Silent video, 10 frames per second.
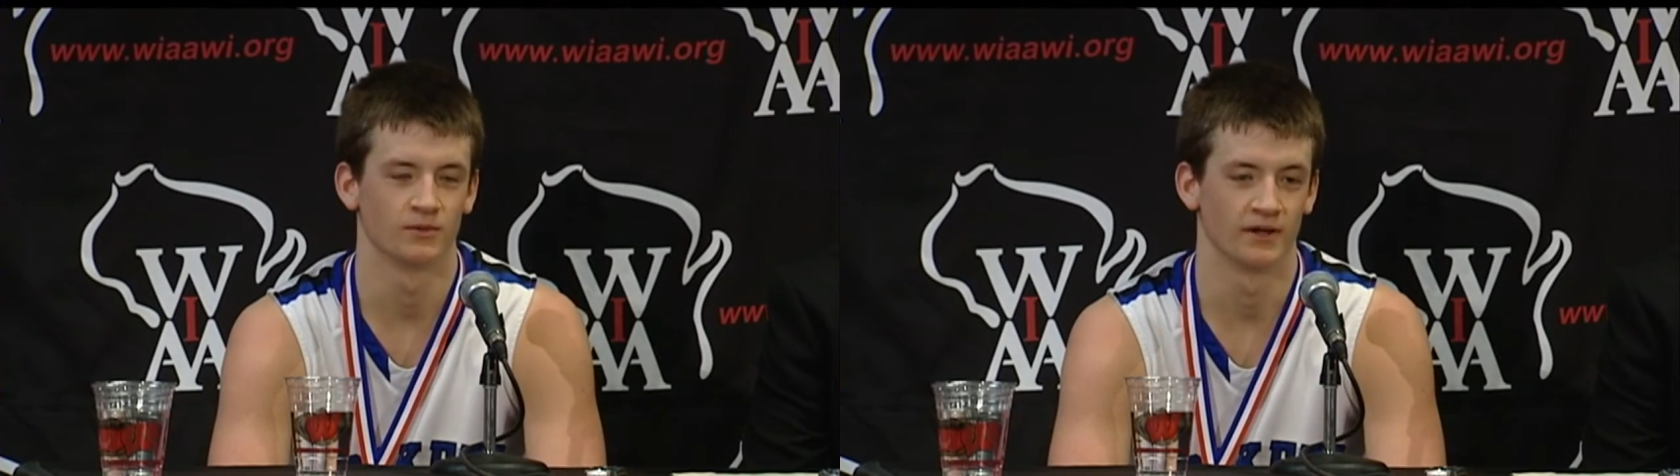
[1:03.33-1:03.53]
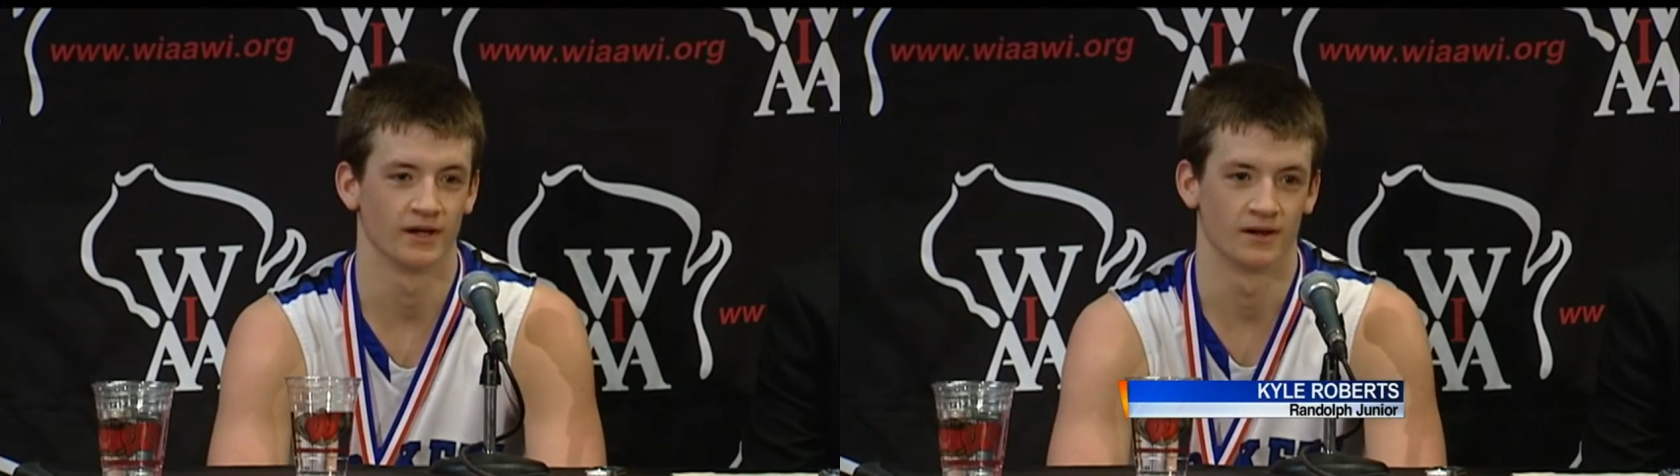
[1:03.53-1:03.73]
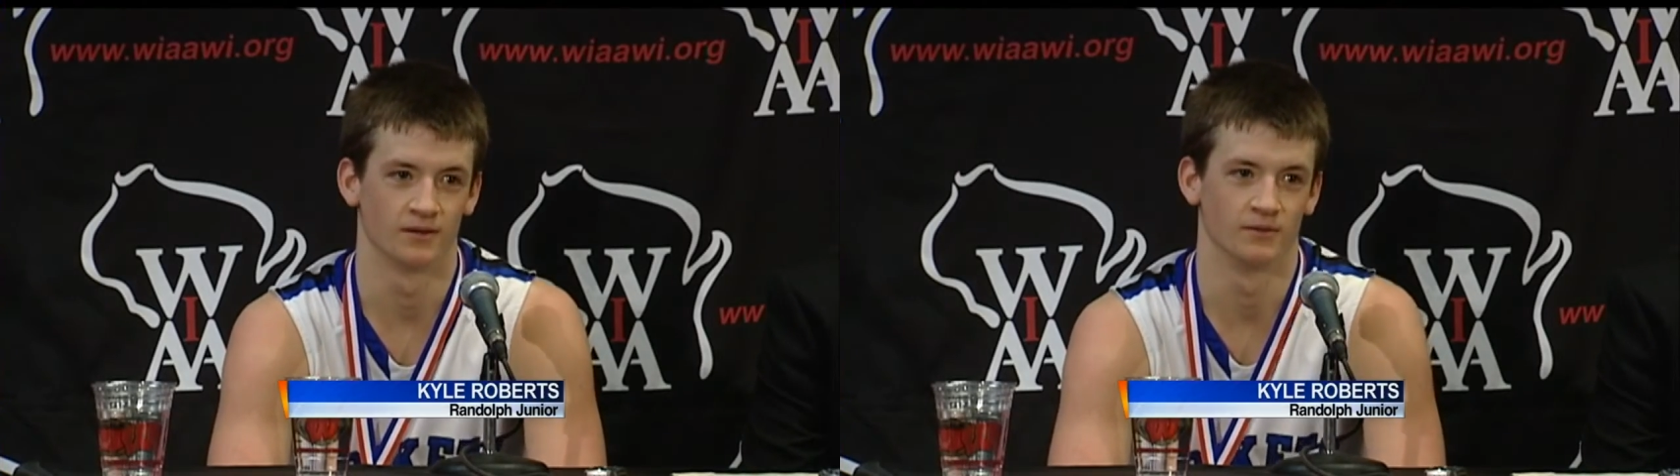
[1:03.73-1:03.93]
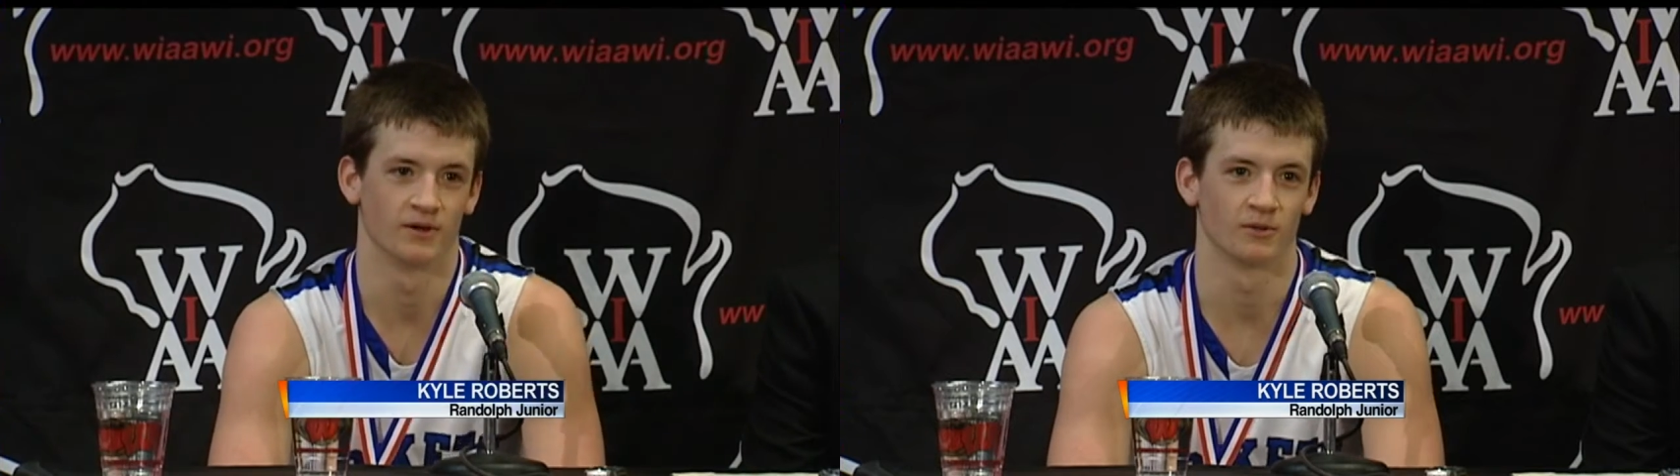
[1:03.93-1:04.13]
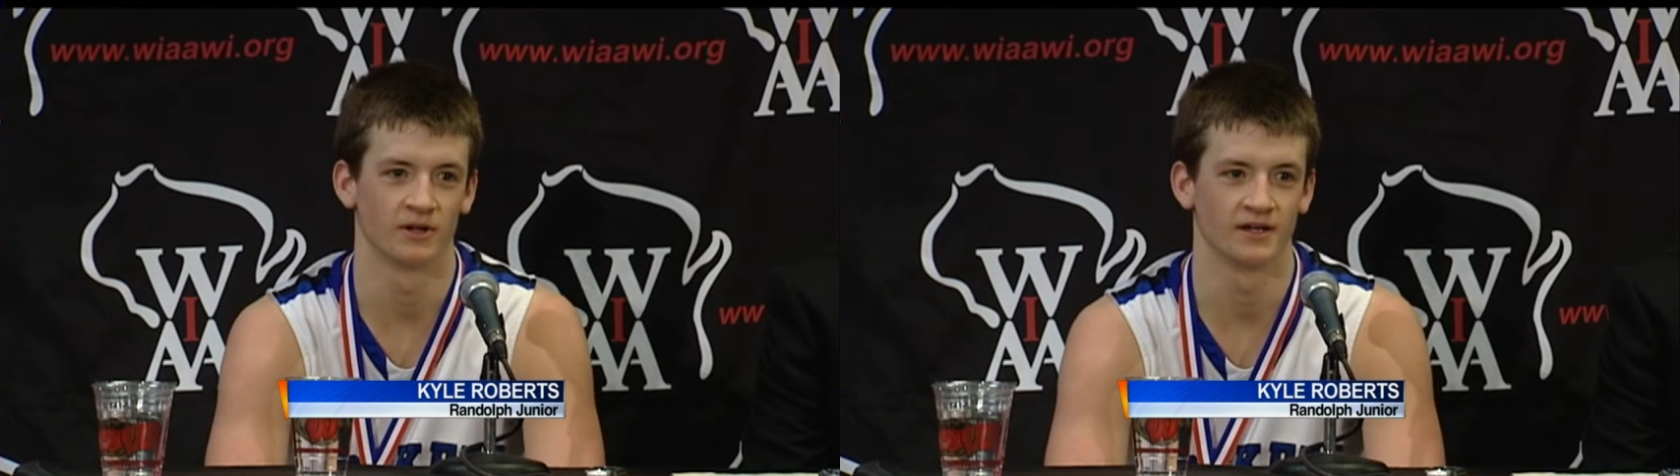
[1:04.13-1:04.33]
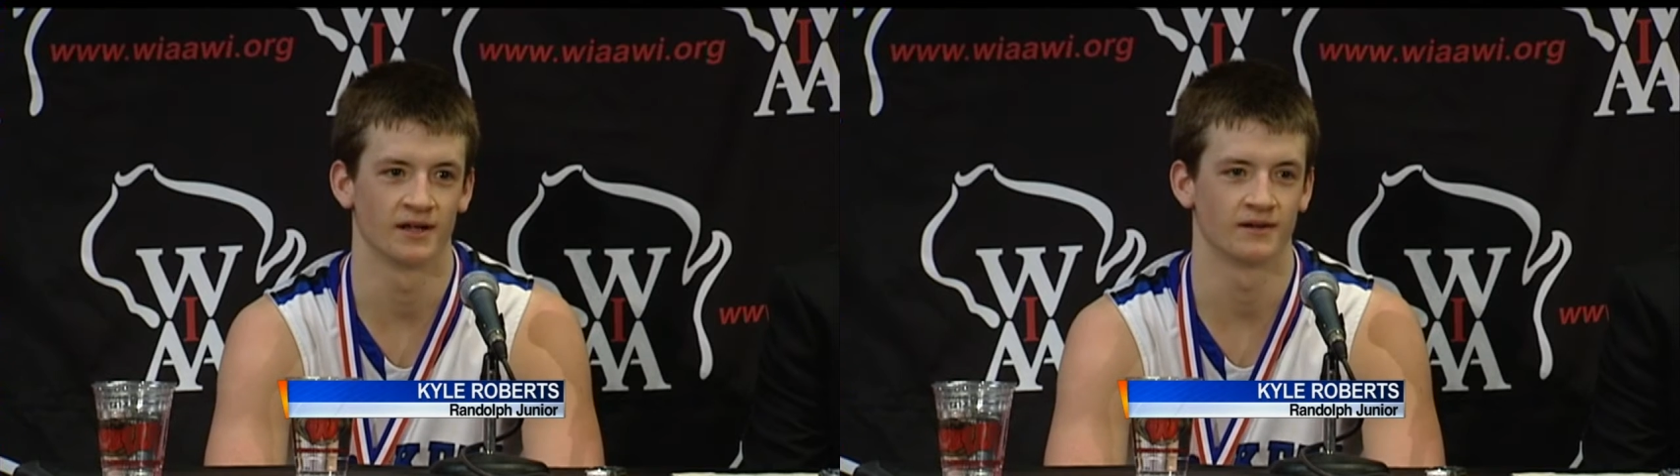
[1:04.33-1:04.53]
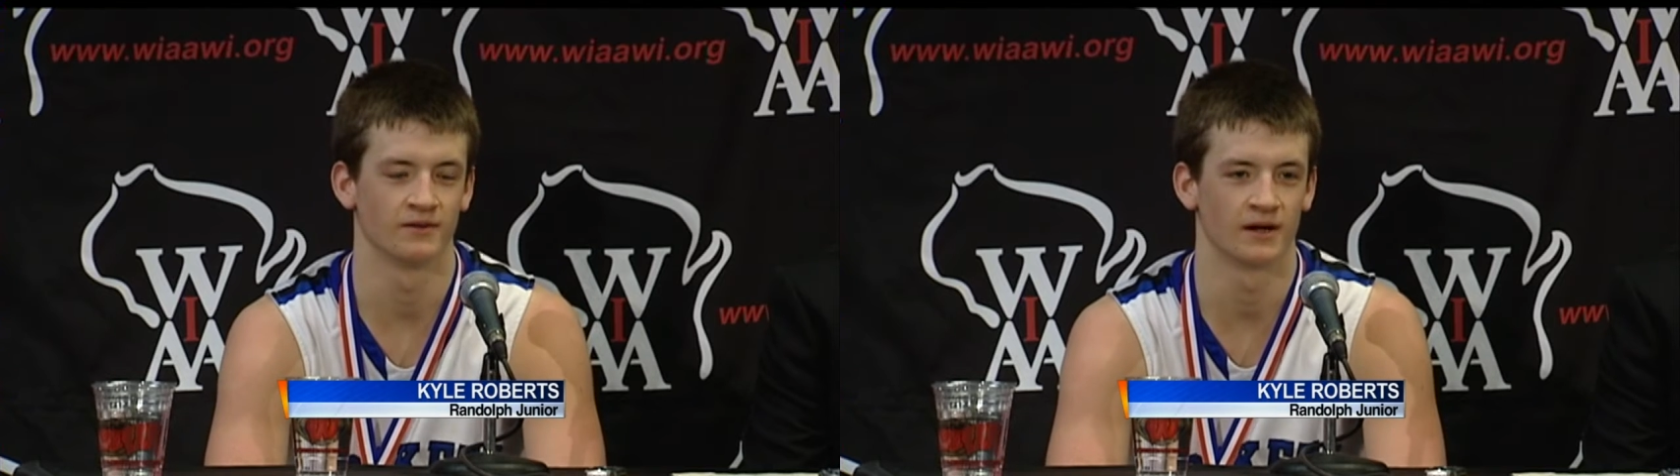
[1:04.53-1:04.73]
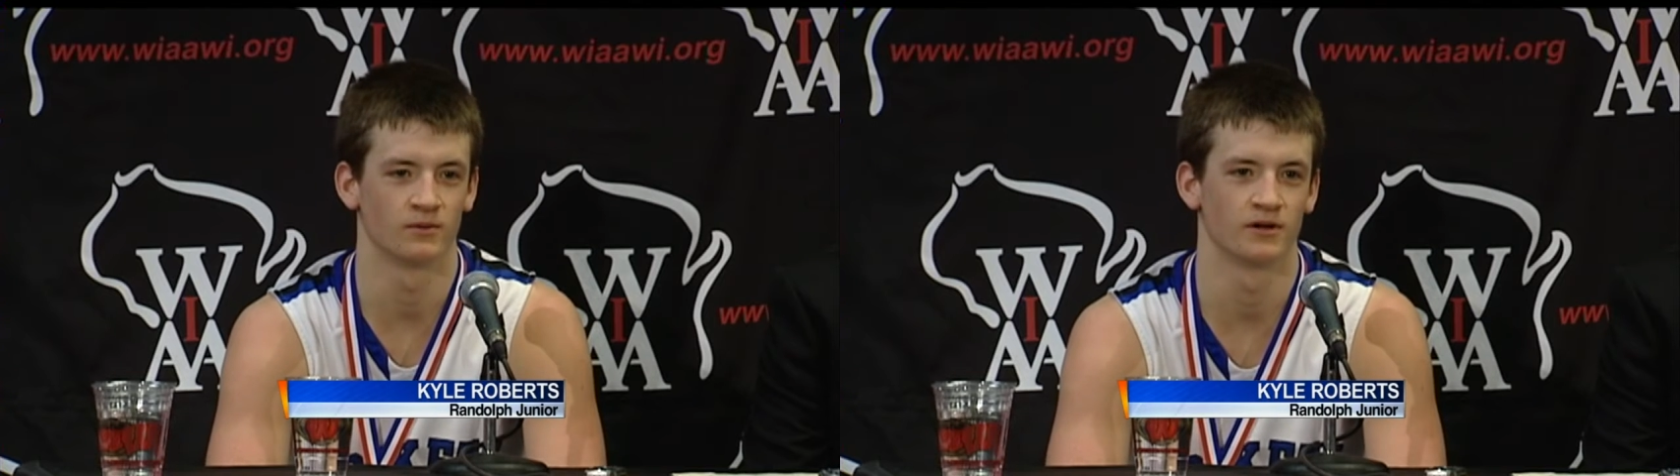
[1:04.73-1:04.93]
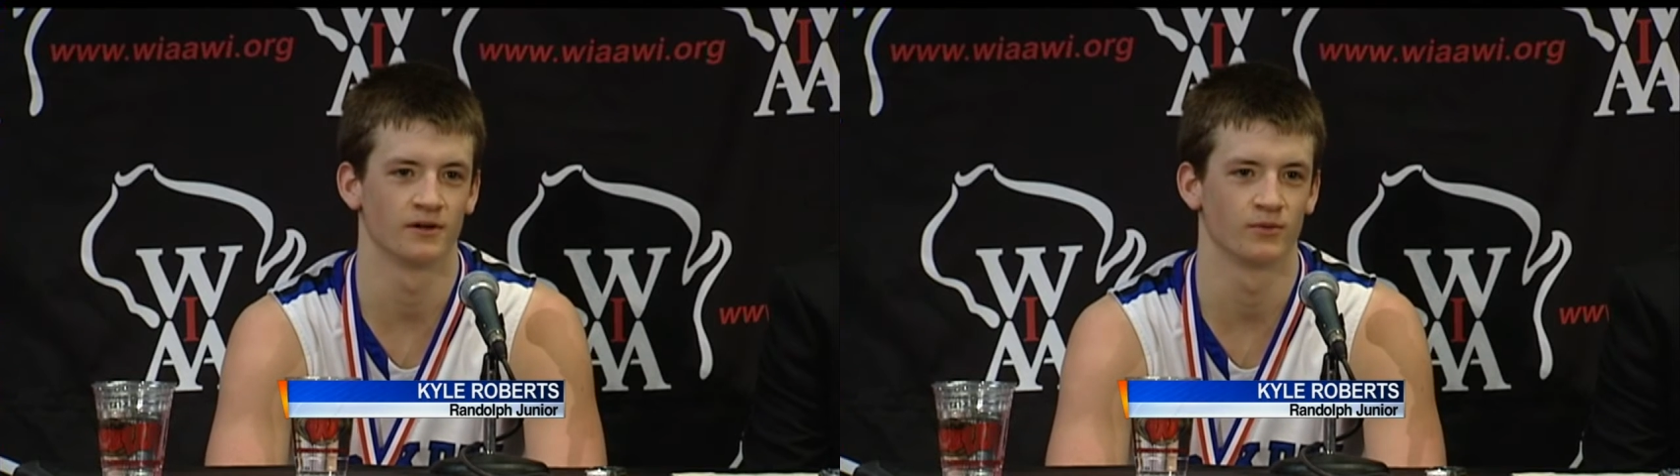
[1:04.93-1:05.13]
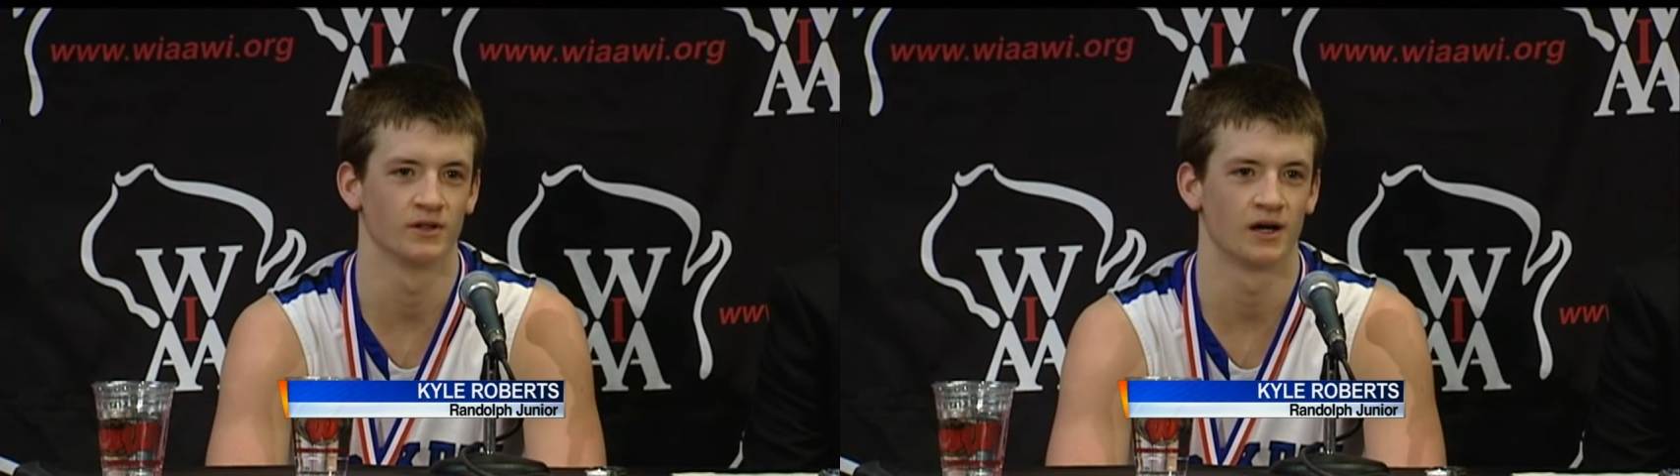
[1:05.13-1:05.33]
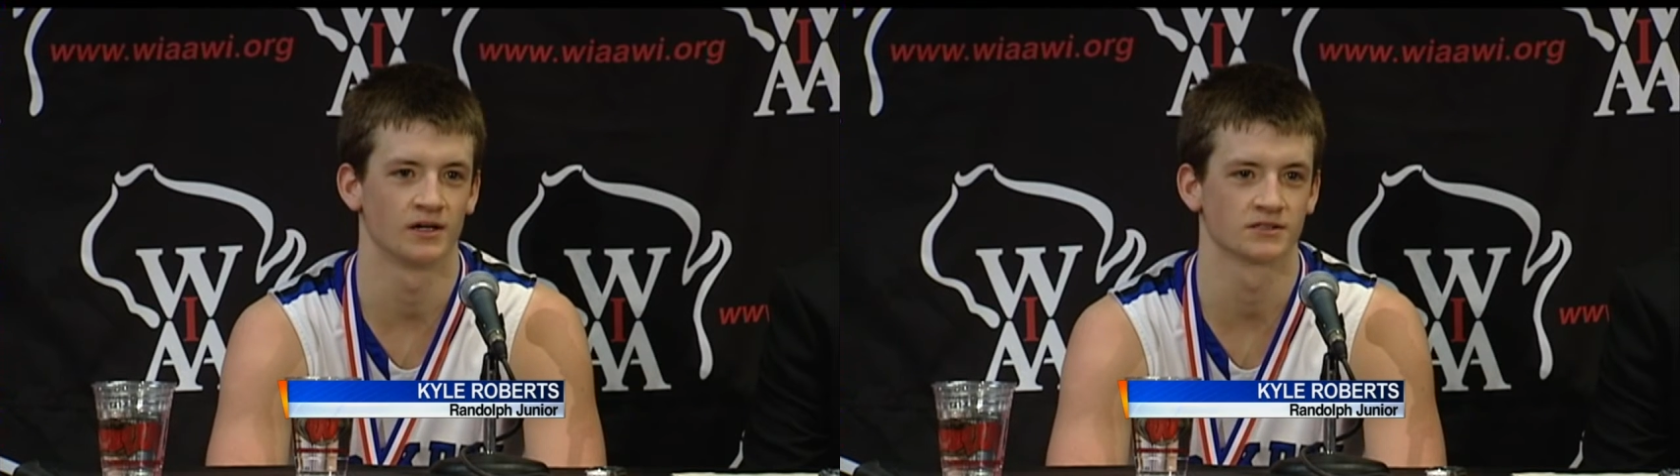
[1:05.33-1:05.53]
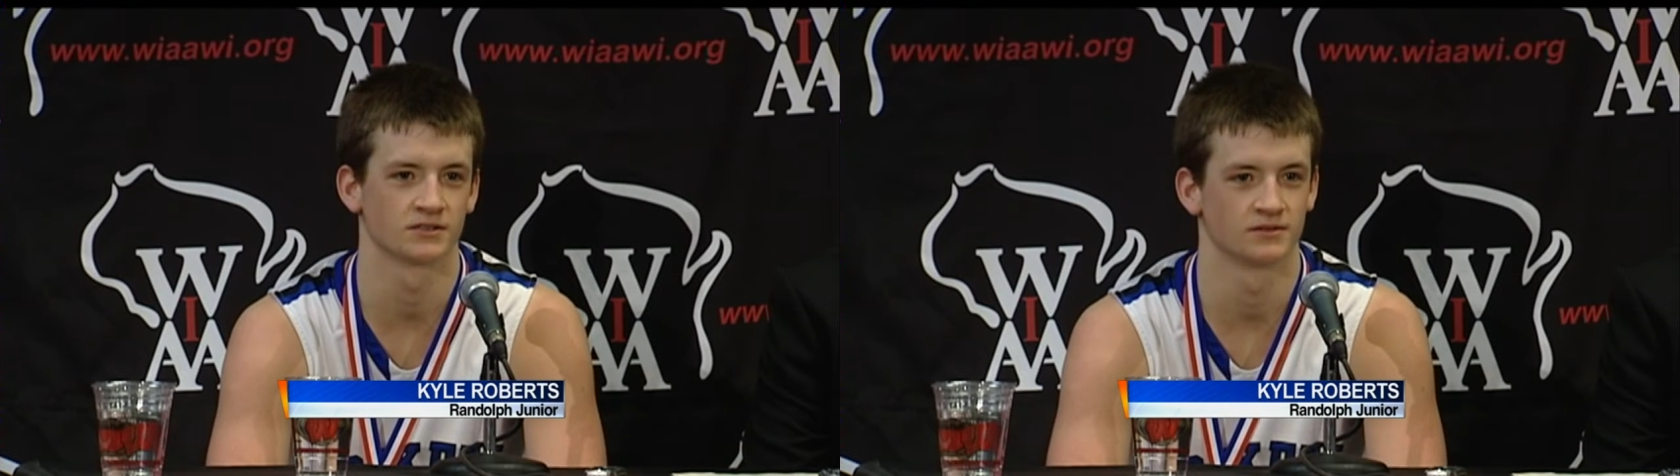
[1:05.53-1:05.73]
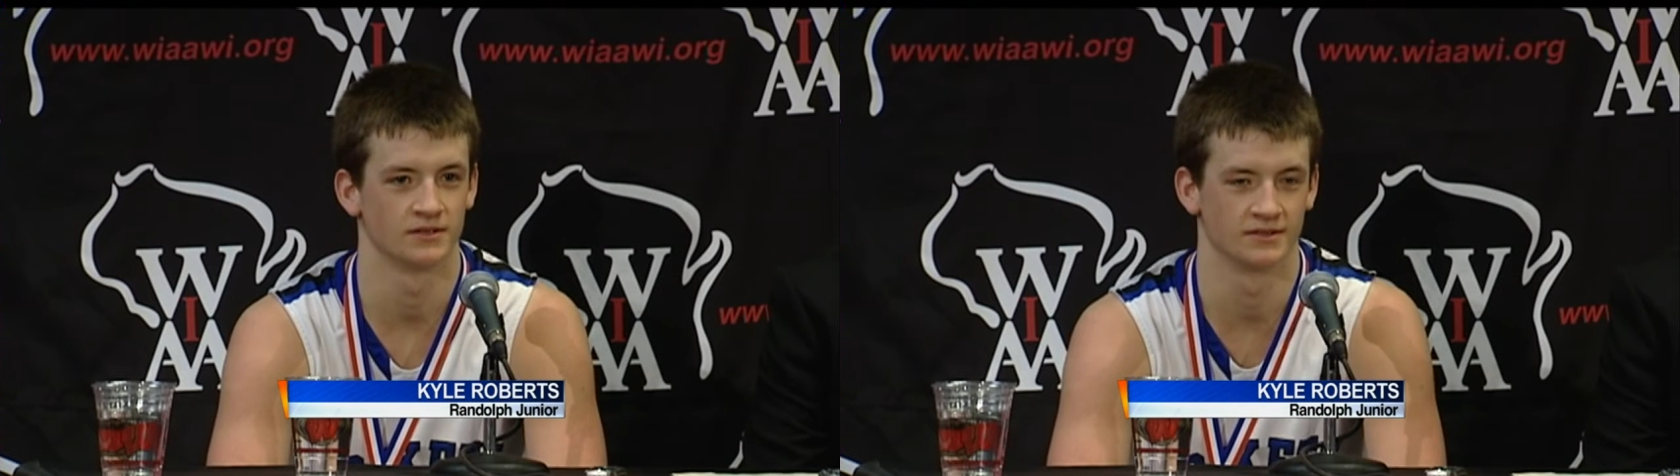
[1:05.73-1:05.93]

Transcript: the way how we want to play, not, not worry if we lost.